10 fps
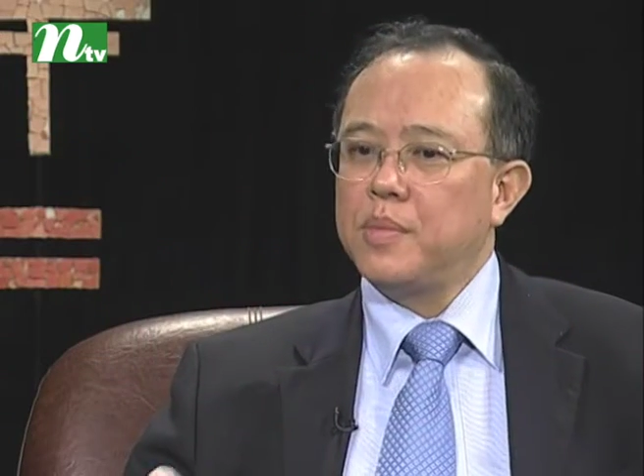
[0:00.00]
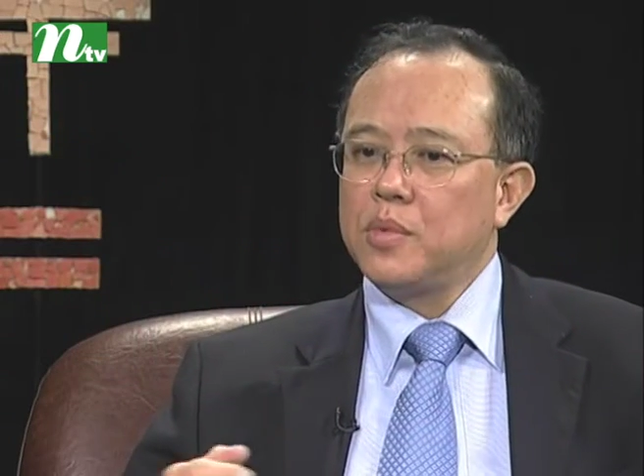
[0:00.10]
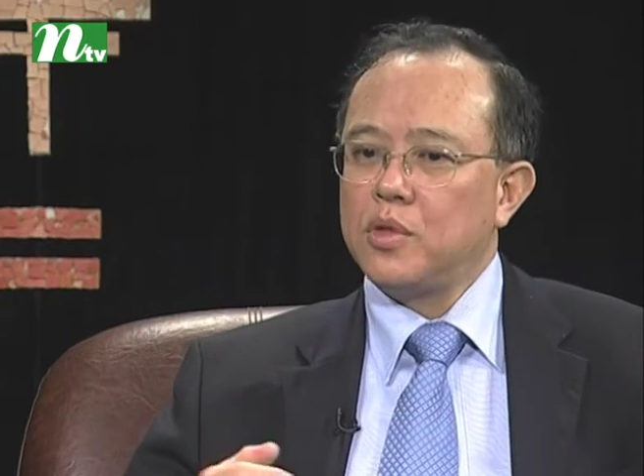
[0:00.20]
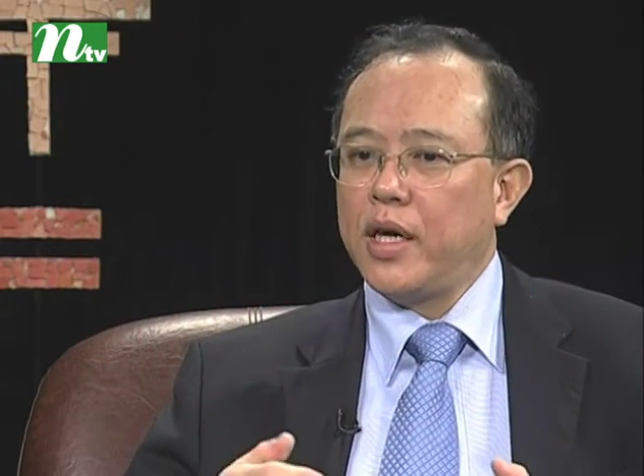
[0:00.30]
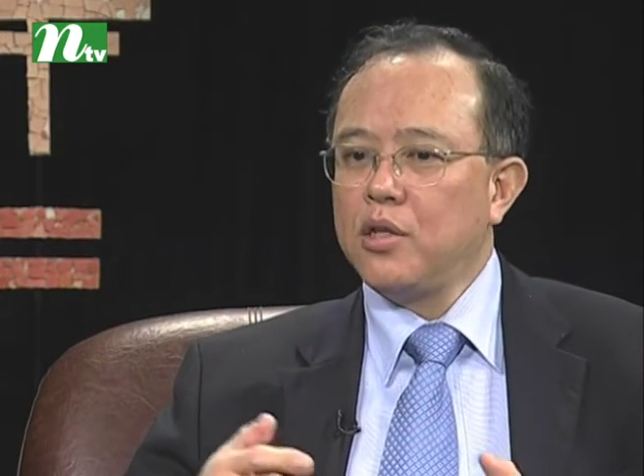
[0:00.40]

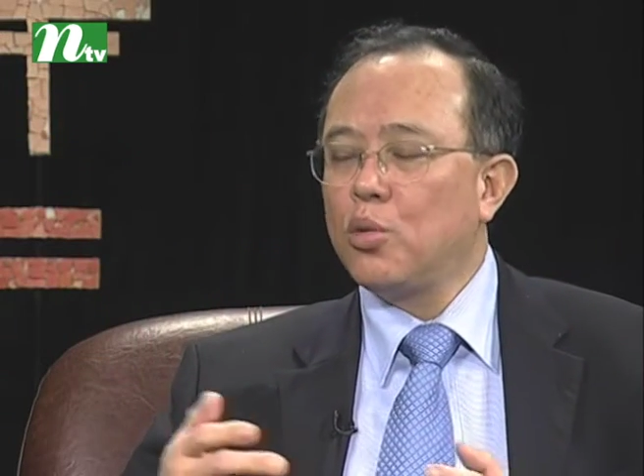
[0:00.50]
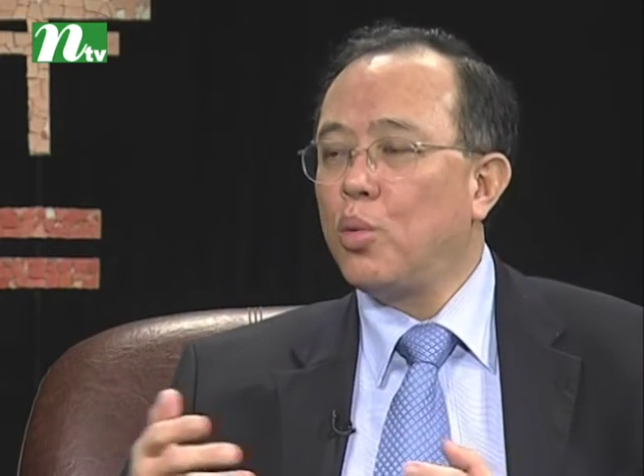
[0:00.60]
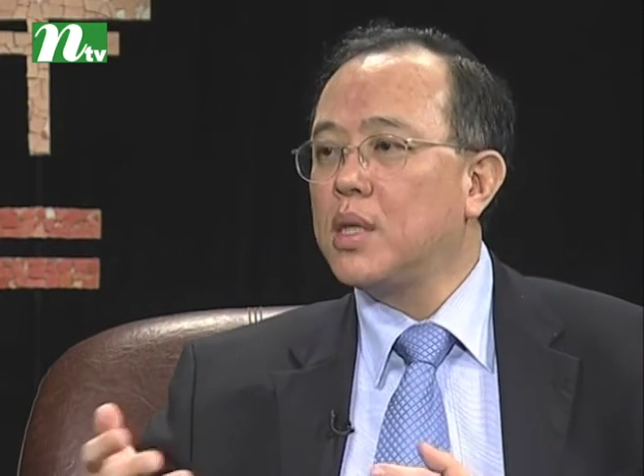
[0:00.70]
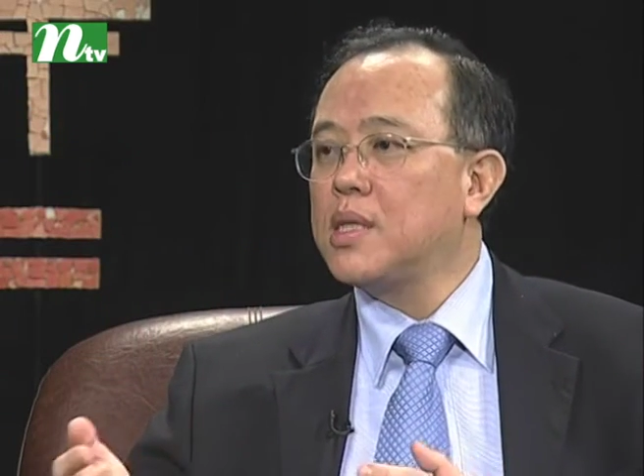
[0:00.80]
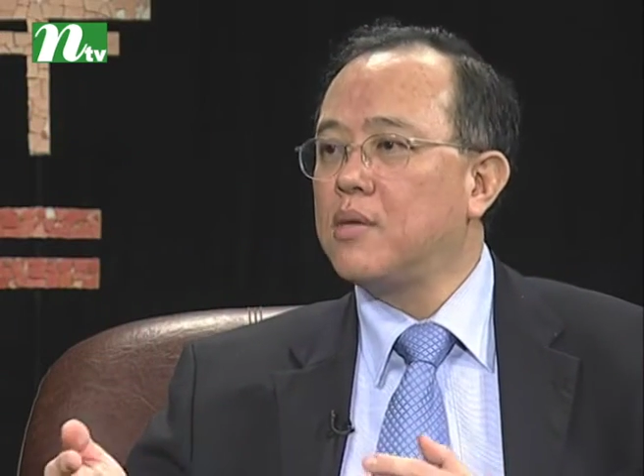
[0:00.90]
trying to
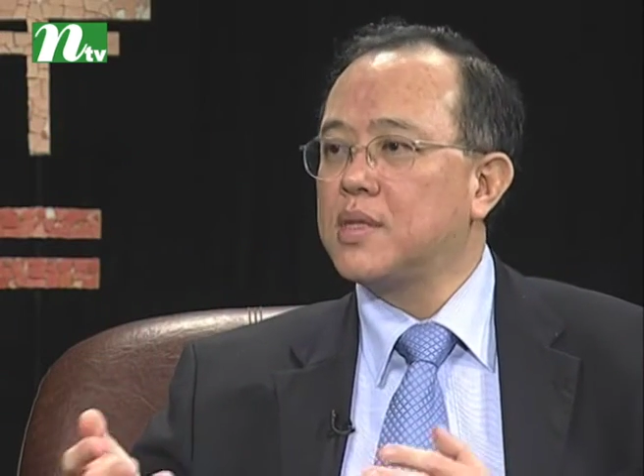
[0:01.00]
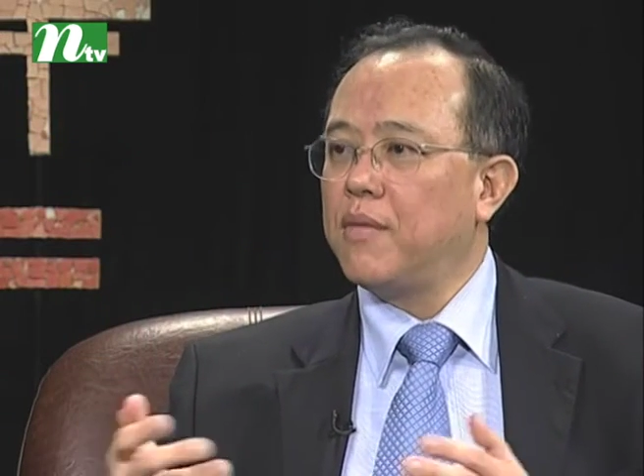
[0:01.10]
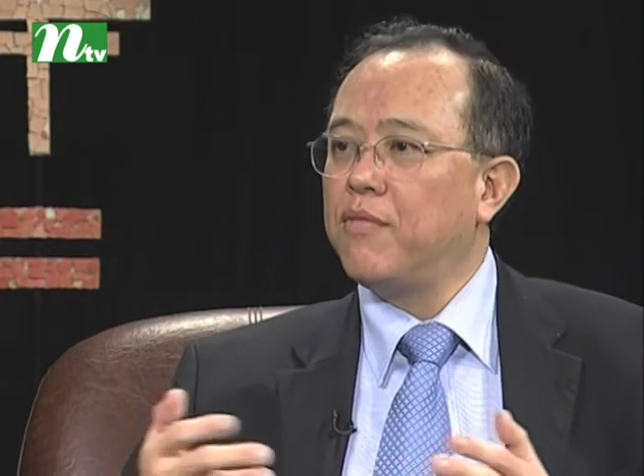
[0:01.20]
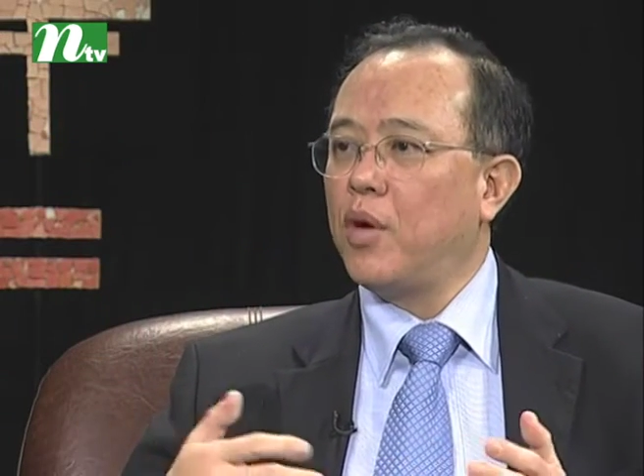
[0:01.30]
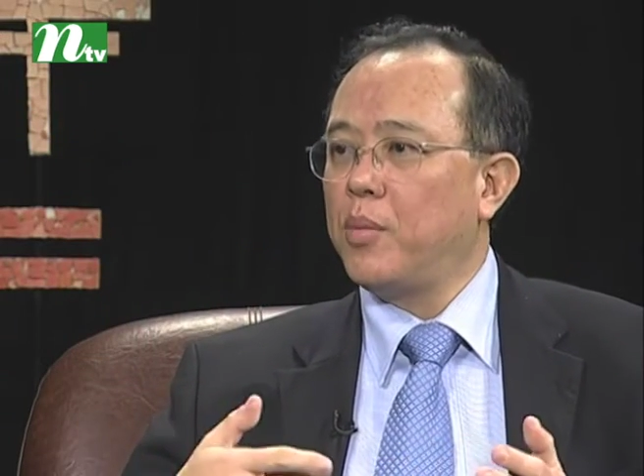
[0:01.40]
work out
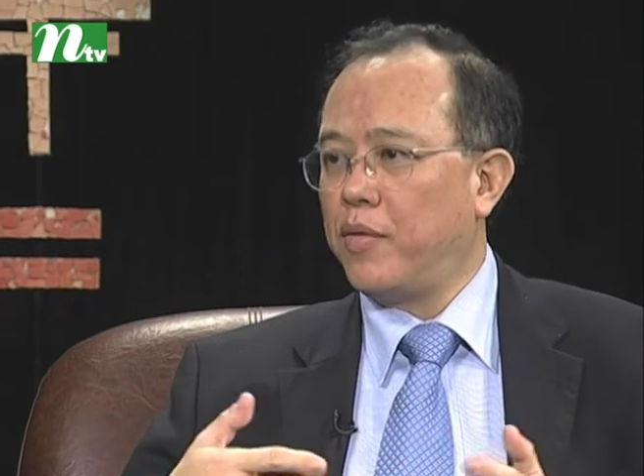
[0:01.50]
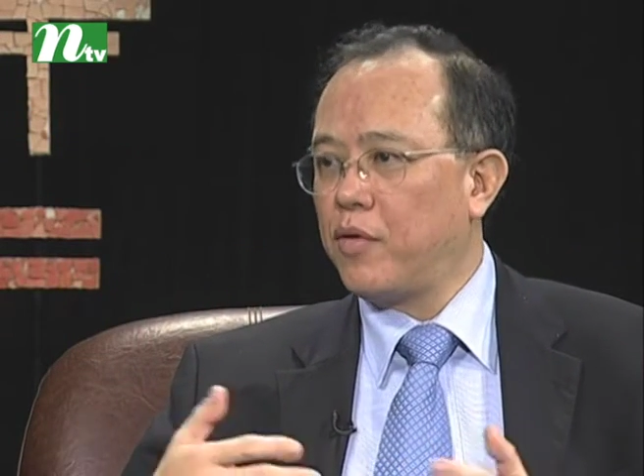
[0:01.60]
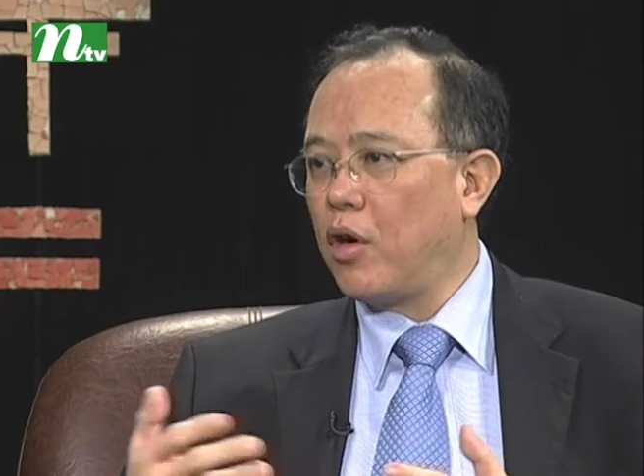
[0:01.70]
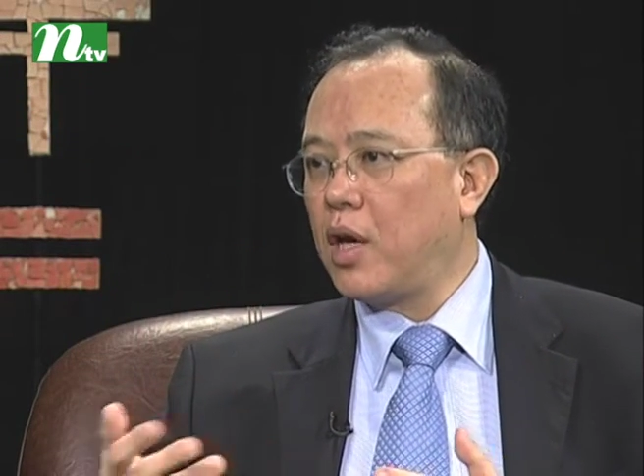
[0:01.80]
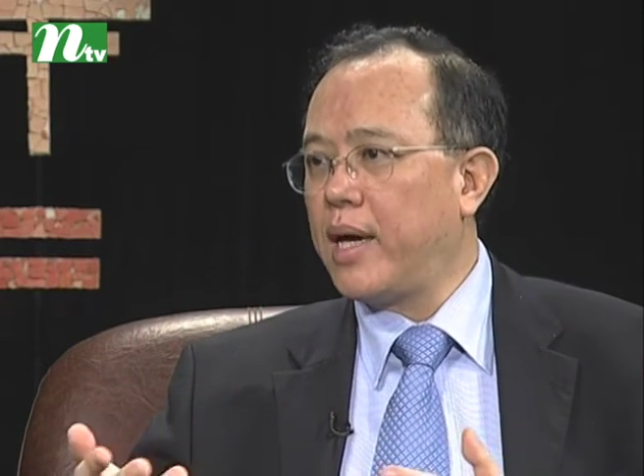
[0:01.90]
some form of
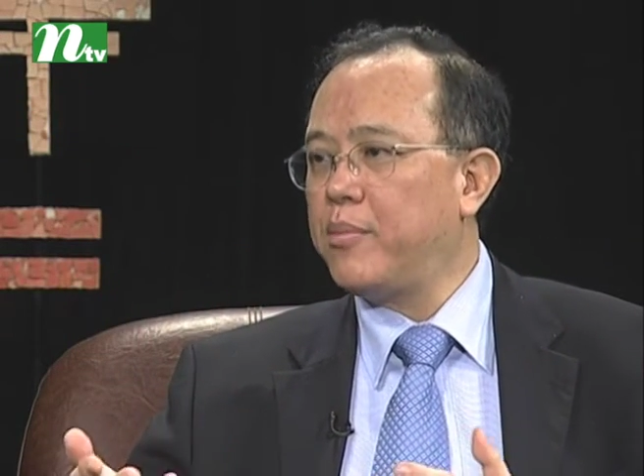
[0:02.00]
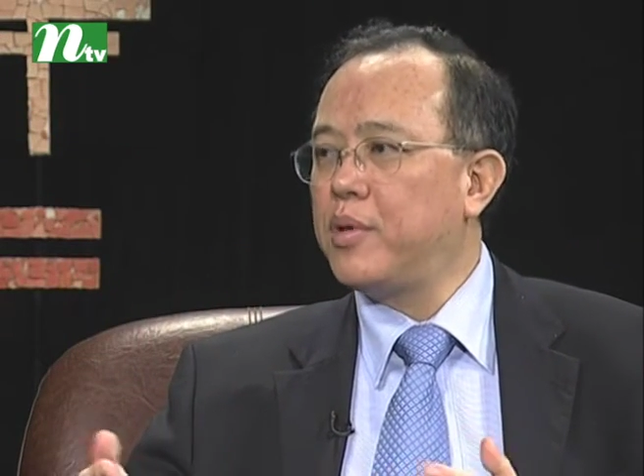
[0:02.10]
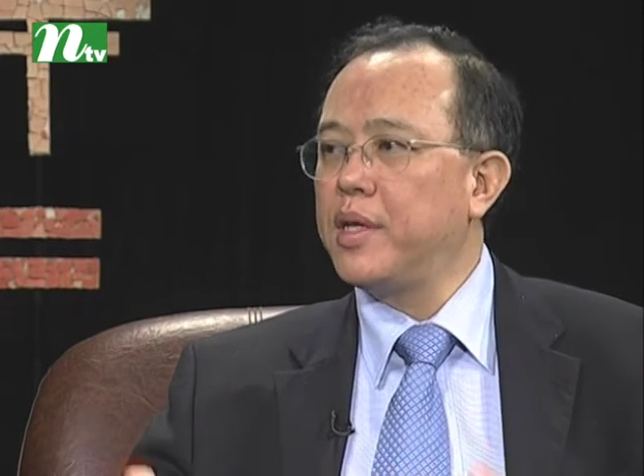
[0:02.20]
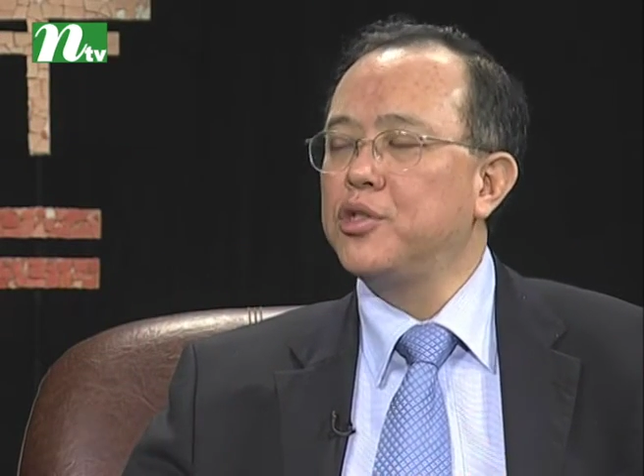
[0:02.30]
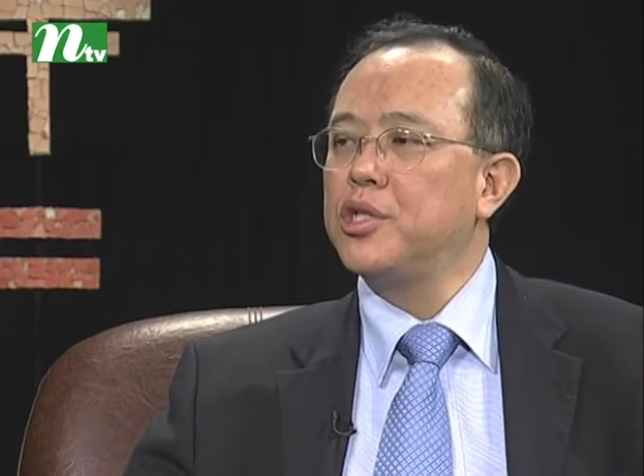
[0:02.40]

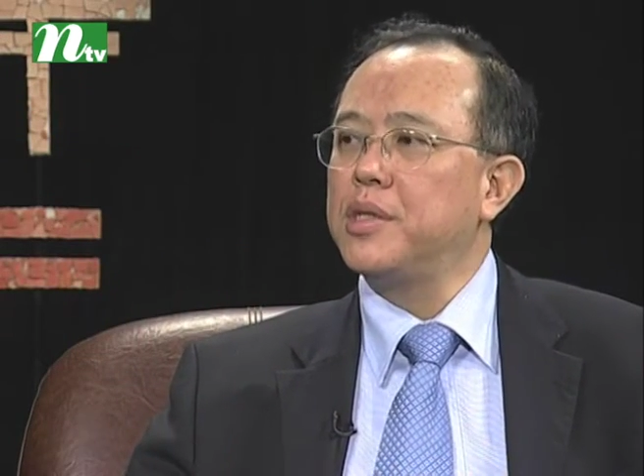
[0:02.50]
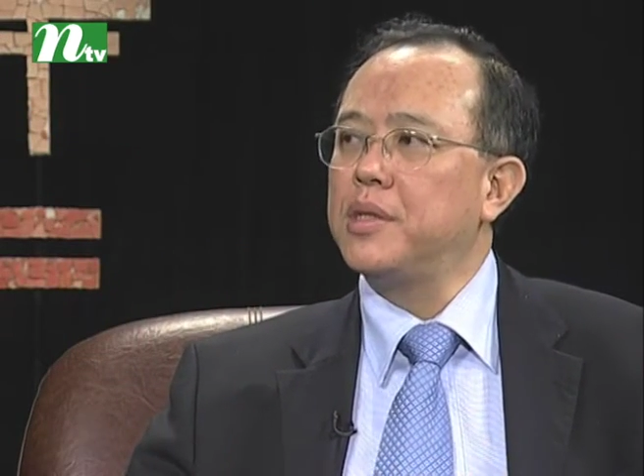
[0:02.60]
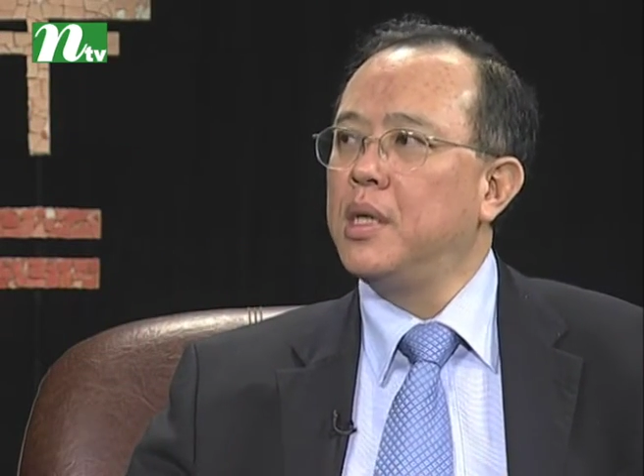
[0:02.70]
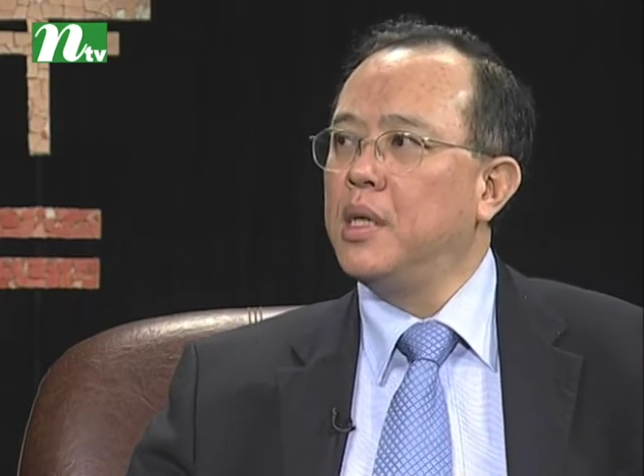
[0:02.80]
collaboration.